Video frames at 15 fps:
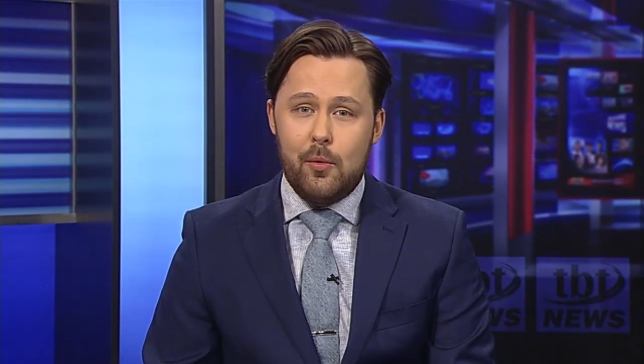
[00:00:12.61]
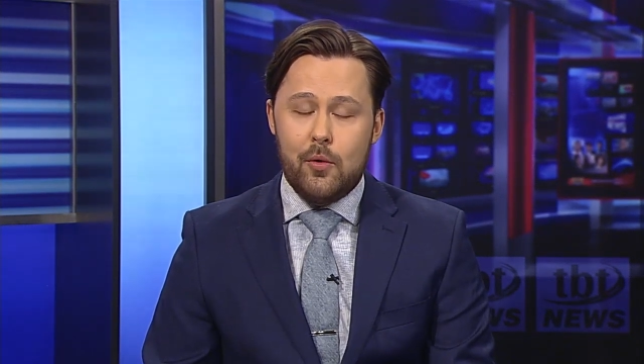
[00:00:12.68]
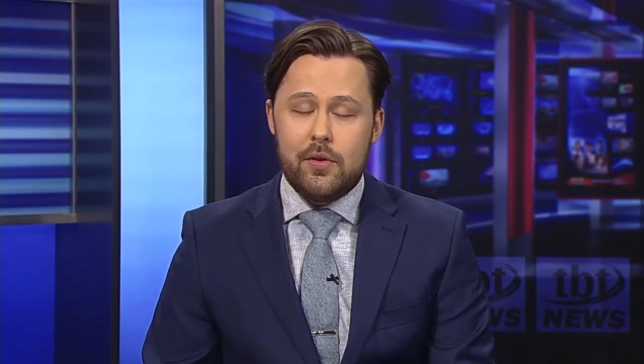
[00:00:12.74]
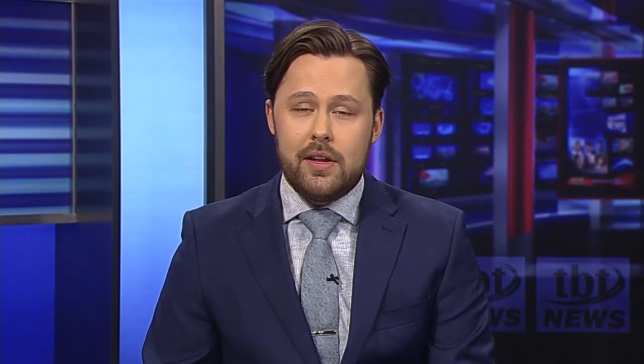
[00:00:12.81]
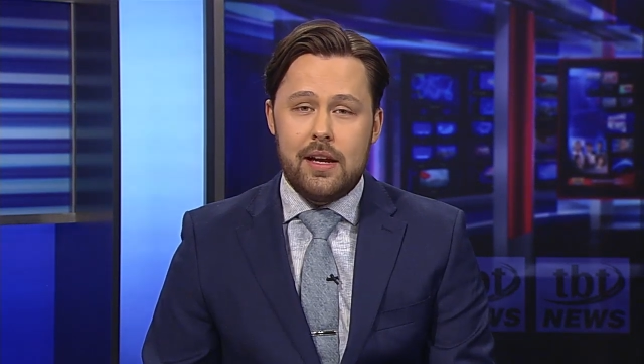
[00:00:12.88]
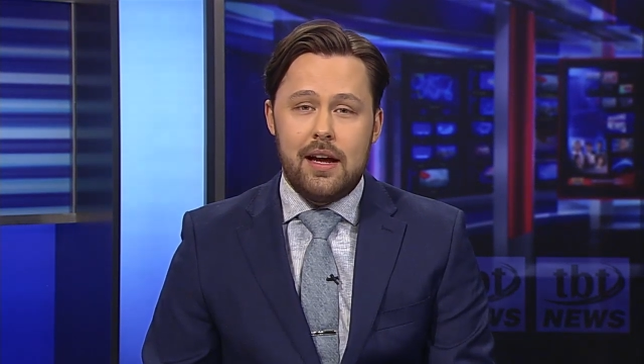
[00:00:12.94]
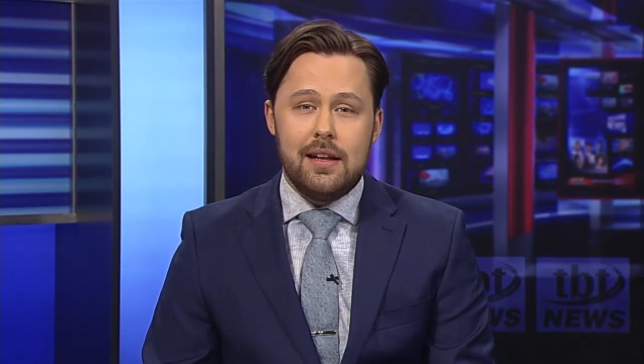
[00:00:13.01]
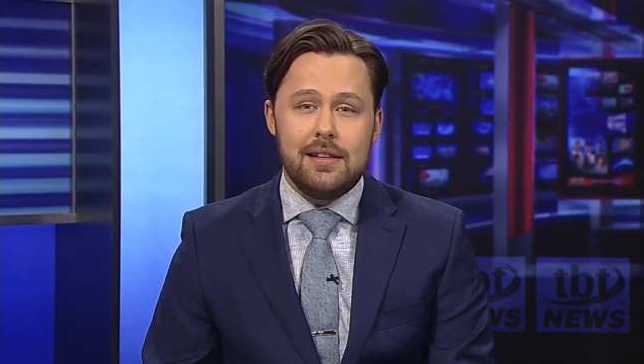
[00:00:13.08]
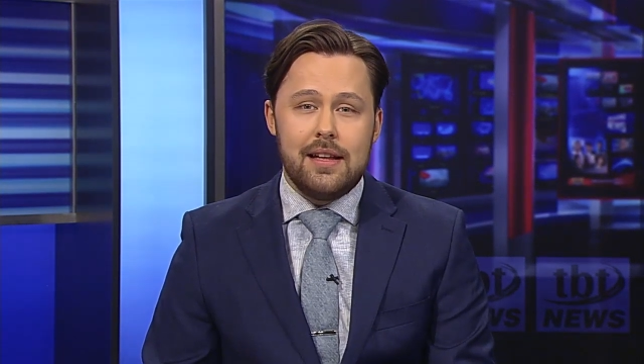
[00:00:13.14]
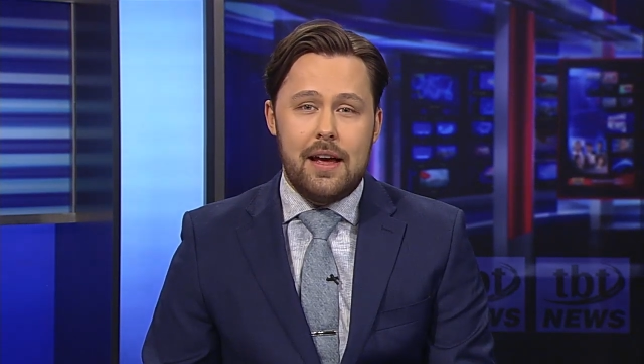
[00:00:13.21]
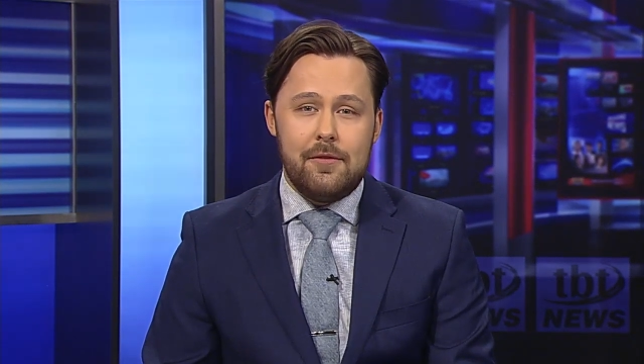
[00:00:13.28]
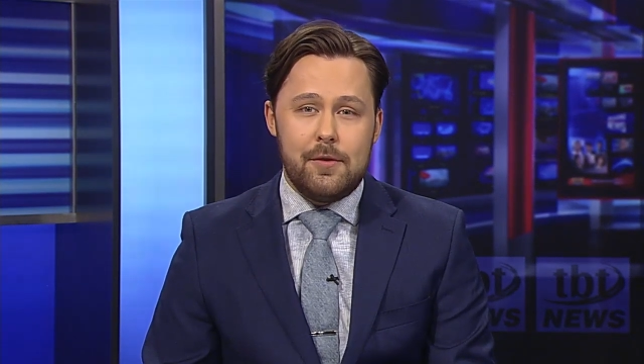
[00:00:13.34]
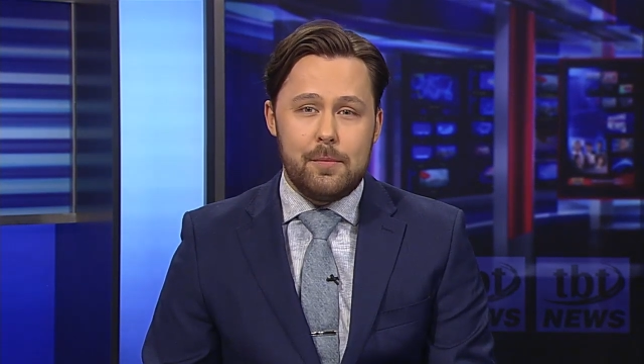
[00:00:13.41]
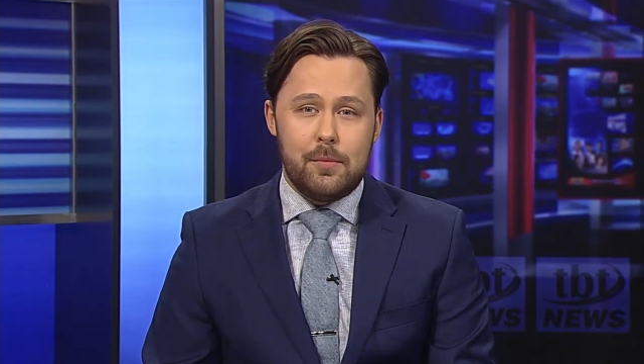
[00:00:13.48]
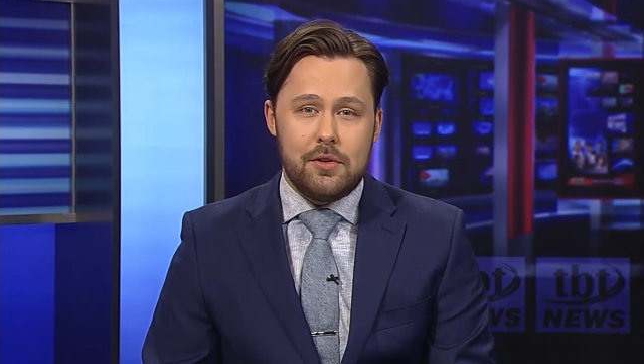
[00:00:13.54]
more than
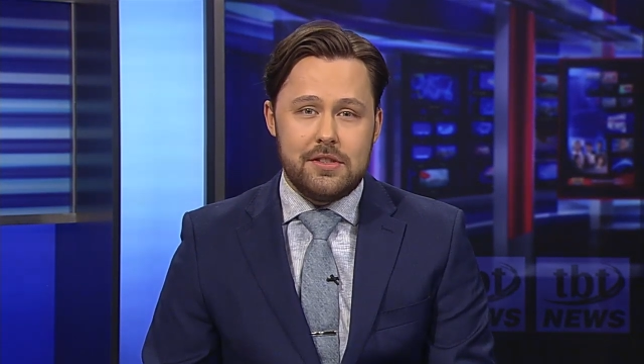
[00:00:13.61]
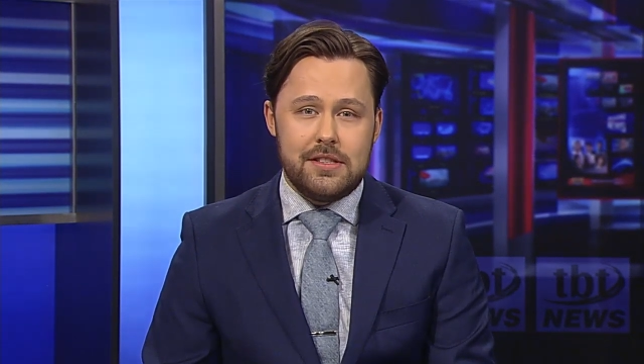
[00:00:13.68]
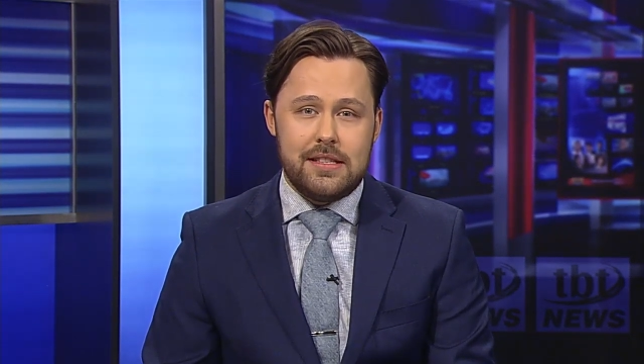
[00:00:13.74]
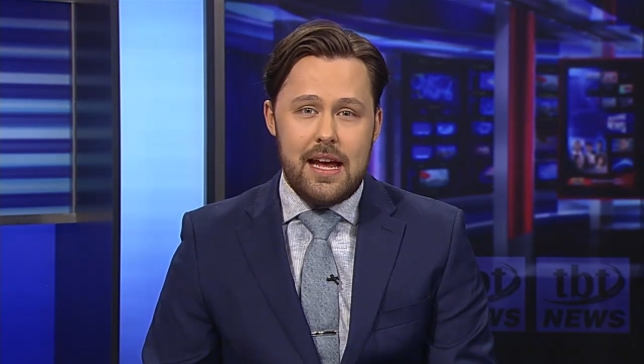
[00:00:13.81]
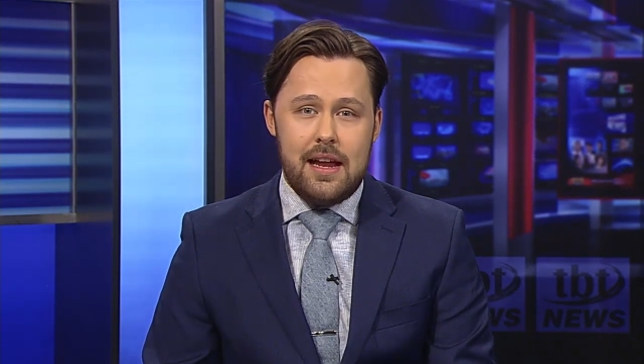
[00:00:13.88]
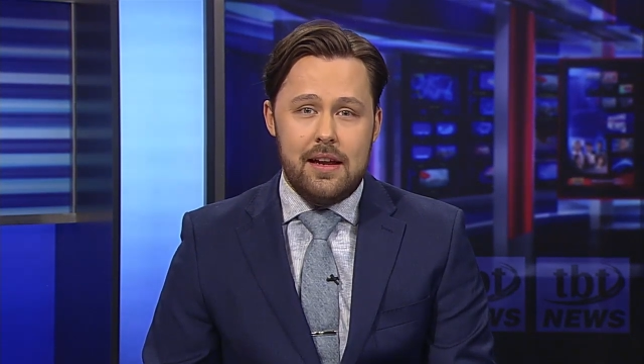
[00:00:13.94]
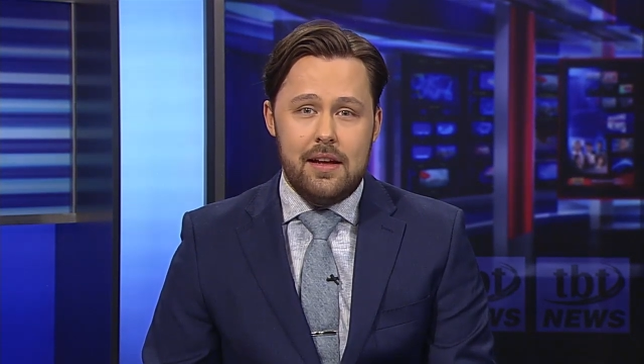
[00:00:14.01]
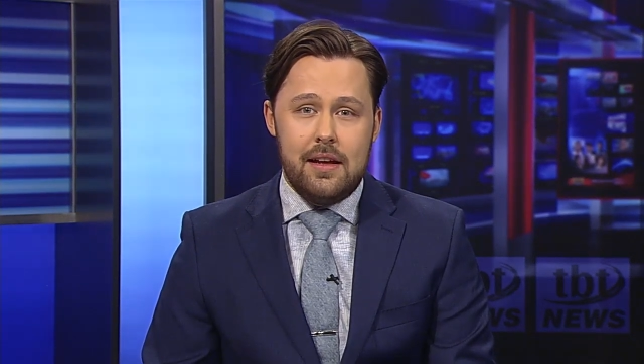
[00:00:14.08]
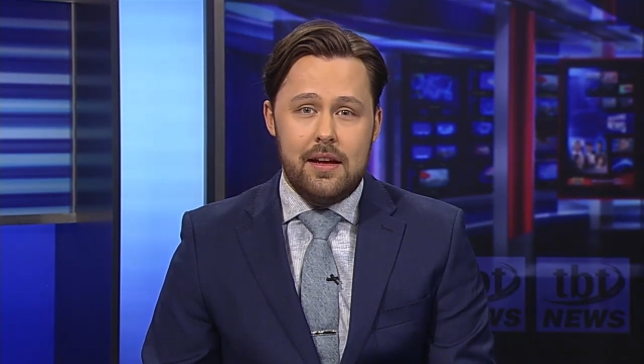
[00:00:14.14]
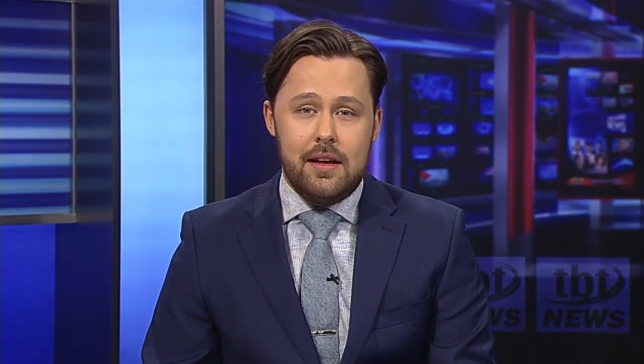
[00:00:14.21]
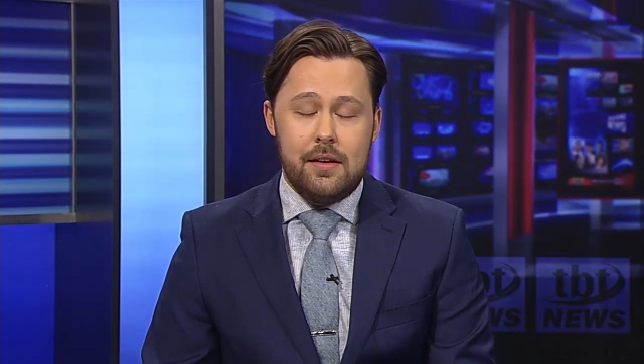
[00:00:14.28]
11%,